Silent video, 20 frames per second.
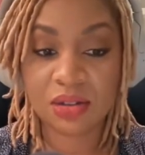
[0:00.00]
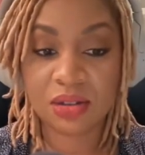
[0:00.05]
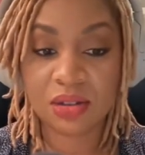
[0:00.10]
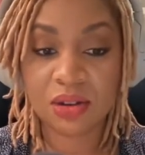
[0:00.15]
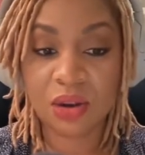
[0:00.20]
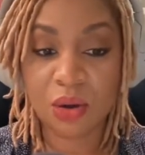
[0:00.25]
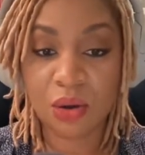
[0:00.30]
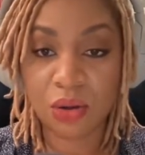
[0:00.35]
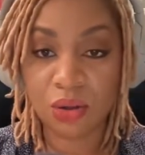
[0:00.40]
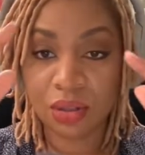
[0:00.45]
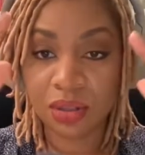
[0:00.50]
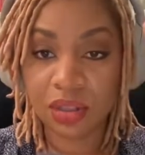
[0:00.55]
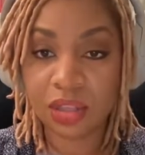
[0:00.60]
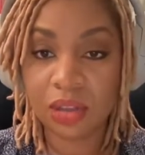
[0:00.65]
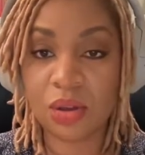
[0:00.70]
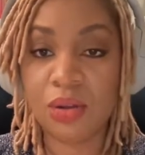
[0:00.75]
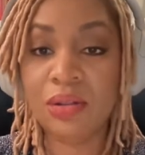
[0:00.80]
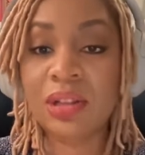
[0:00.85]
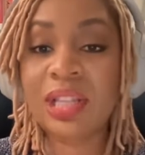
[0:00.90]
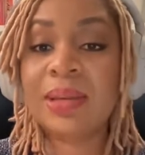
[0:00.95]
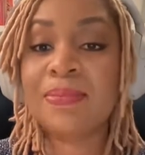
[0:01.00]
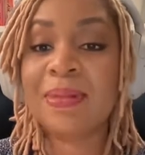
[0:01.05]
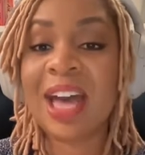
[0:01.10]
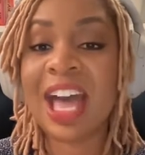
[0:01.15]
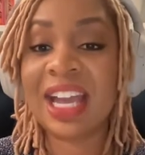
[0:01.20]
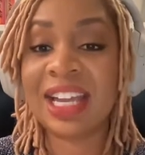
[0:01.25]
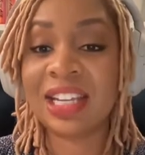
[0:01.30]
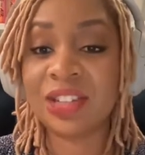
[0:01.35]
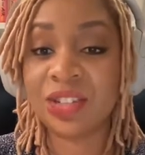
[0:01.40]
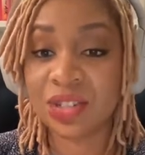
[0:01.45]
whole, wholly
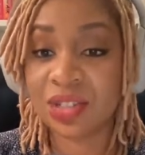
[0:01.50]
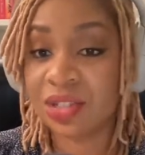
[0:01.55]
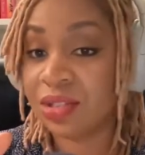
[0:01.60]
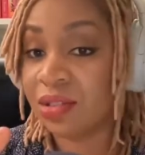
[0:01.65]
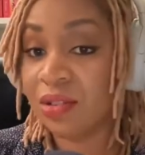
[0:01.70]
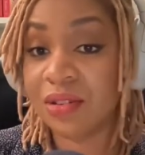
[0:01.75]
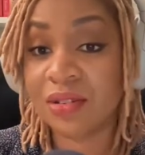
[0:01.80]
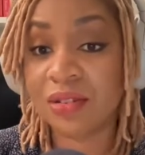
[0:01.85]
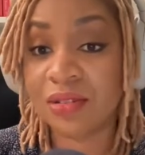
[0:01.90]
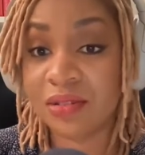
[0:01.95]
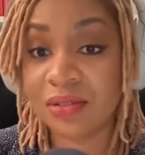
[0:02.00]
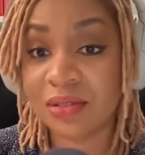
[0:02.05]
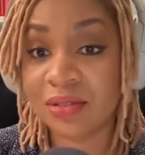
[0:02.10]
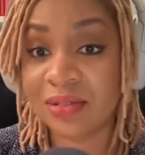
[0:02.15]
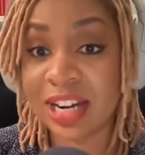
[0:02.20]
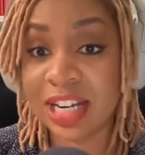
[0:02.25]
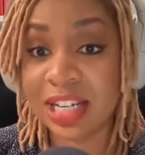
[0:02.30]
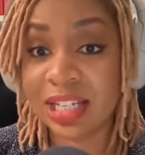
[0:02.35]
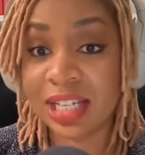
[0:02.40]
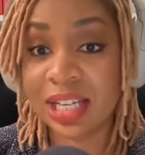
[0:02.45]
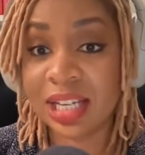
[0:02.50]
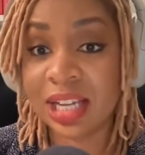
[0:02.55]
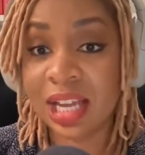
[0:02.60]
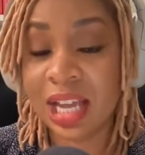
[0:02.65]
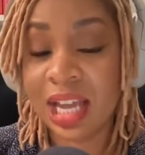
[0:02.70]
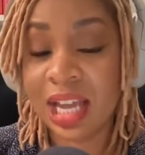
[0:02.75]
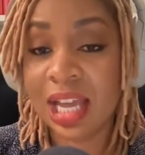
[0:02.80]
packaged already,